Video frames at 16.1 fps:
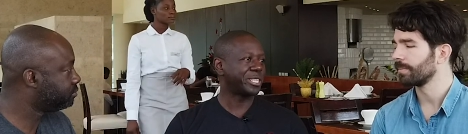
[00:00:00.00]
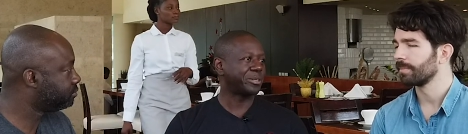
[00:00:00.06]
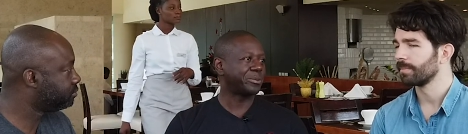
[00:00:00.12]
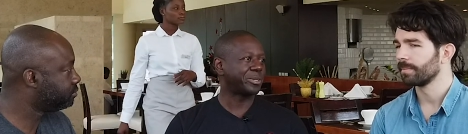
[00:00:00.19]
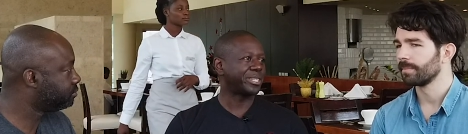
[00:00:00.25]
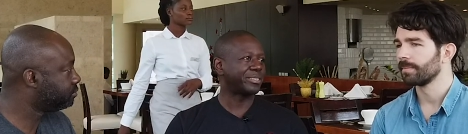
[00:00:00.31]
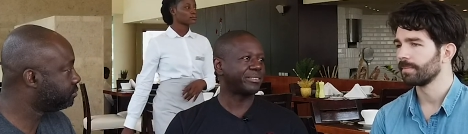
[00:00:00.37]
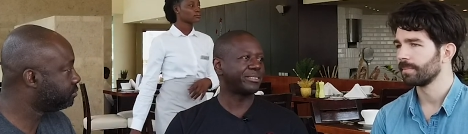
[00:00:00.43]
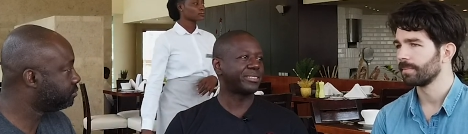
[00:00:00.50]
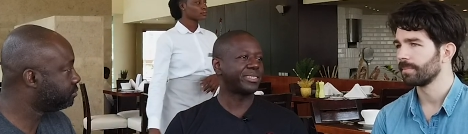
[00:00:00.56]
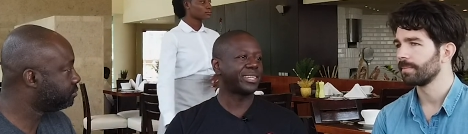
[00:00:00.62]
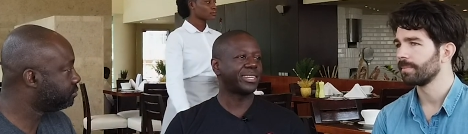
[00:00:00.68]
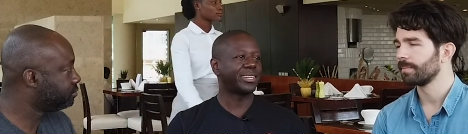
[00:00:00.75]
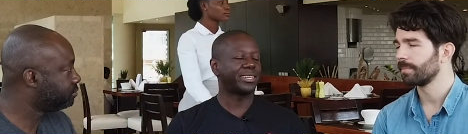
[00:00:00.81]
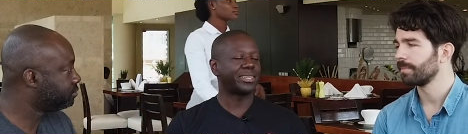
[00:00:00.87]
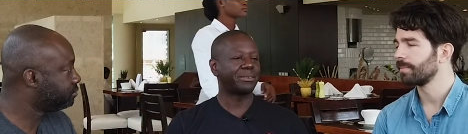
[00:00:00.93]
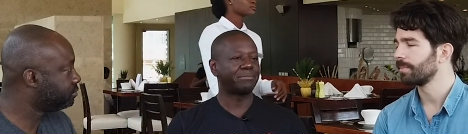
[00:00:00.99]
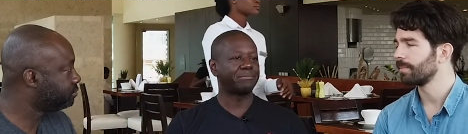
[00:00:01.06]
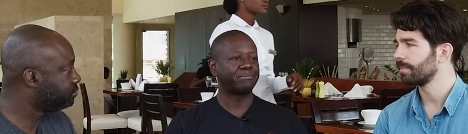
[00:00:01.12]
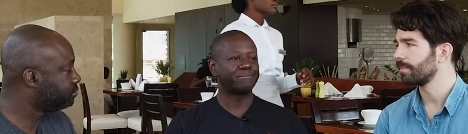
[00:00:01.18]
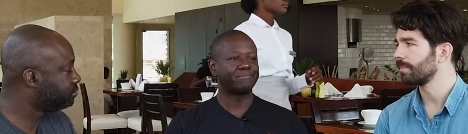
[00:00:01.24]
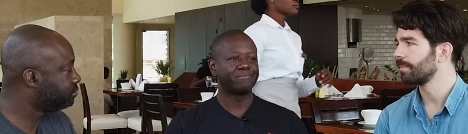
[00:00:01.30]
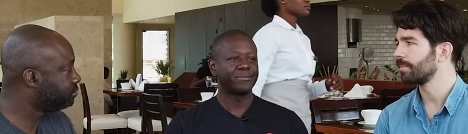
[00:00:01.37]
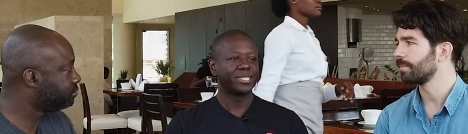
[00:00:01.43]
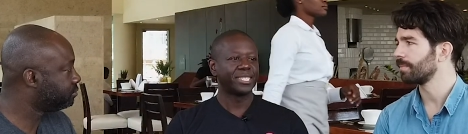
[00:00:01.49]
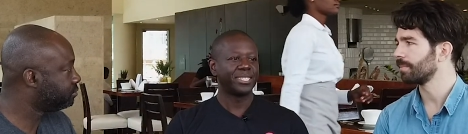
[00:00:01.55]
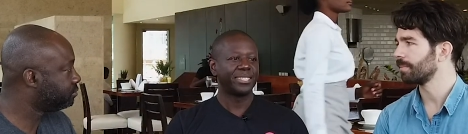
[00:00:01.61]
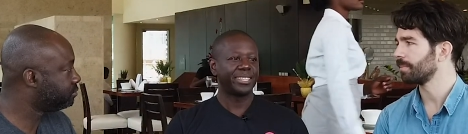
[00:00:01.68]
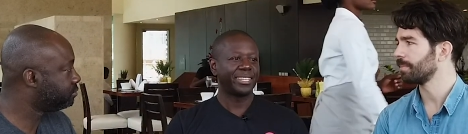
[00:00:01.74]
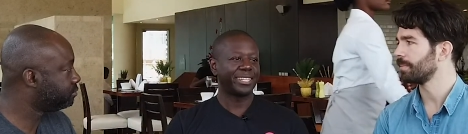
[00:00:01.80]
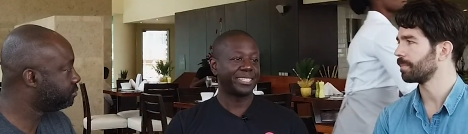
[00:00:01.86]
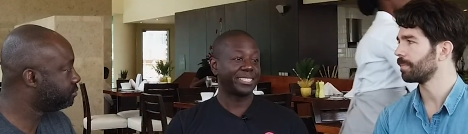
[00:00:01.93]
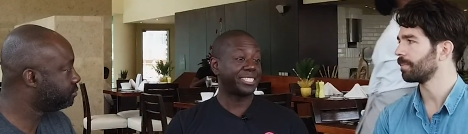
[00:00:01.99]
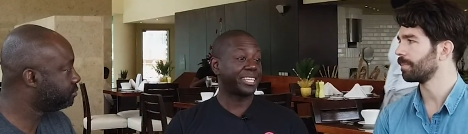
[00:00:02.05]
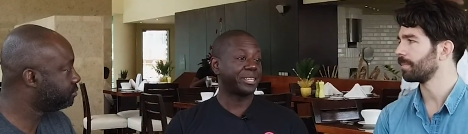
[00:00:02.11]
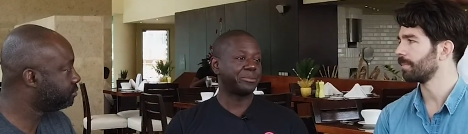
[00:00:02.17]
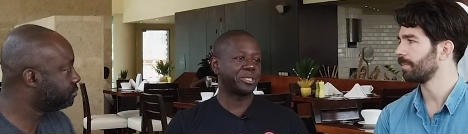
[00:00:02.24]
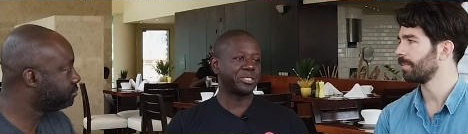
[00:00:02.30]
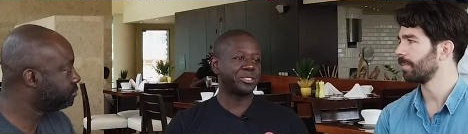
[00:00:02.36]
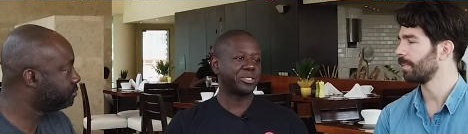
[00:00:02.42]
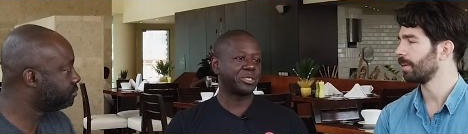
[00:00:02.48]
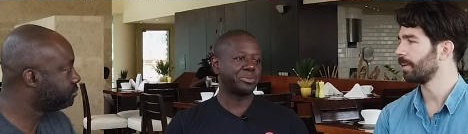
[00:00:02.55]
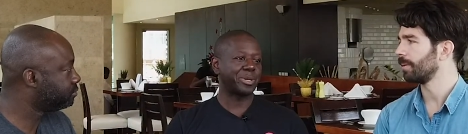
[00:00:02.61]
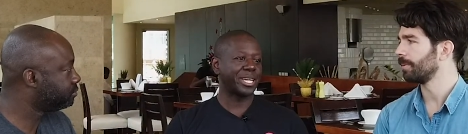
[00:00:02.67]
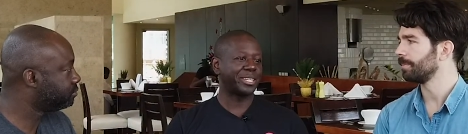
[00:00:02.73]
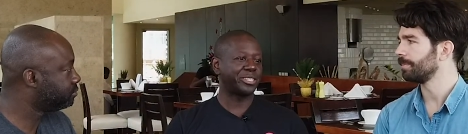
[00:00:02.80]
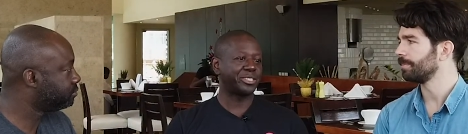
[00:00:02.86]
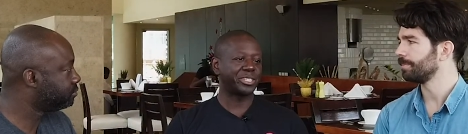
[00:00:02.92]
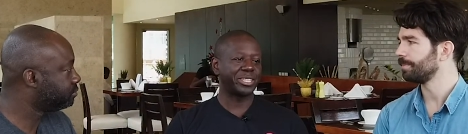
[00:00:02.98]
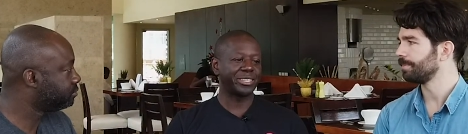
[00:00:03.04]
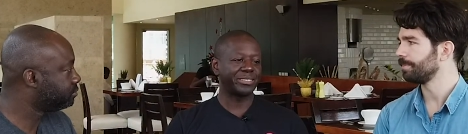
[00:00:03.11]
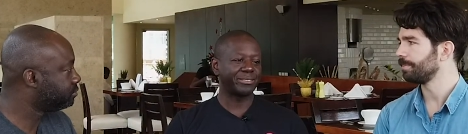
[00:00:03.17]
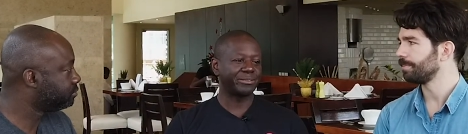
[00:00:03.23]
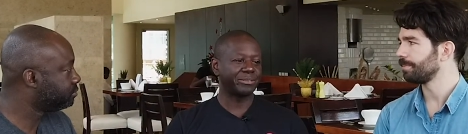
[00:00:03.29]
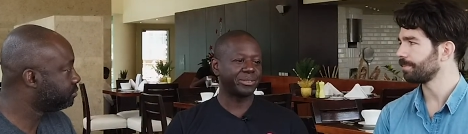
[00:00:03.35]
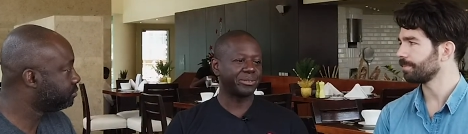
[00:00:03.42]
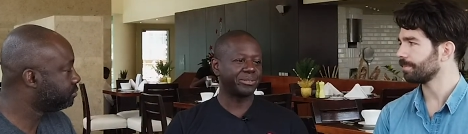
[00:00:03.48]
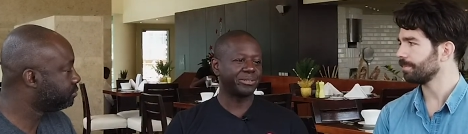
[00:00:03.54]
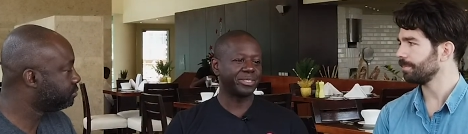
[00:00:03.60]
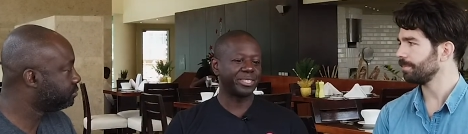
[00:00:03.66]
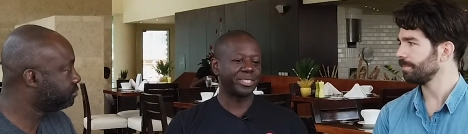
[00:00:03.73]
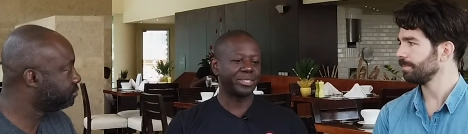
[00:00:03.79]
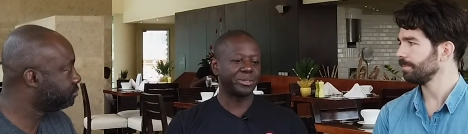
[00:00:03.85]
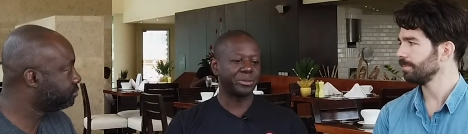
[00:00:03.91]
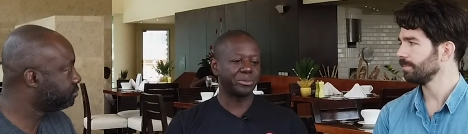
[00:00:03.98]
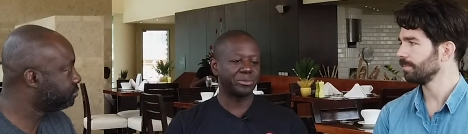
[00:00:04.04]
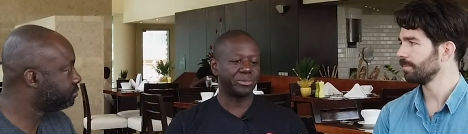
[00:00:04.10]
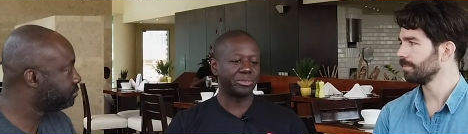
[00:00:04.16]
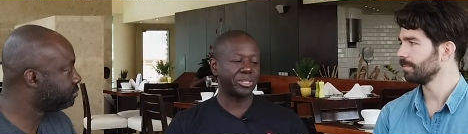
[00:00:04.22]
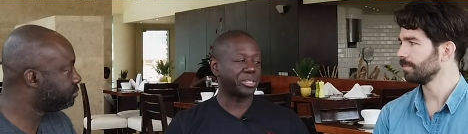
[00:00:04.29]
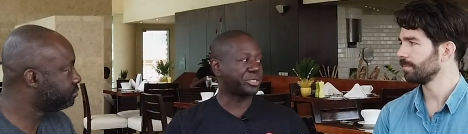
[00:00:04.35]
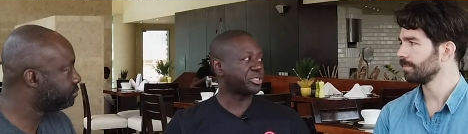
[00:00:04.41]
Speaker 1: to deal with, um, and at times it's just managing you know the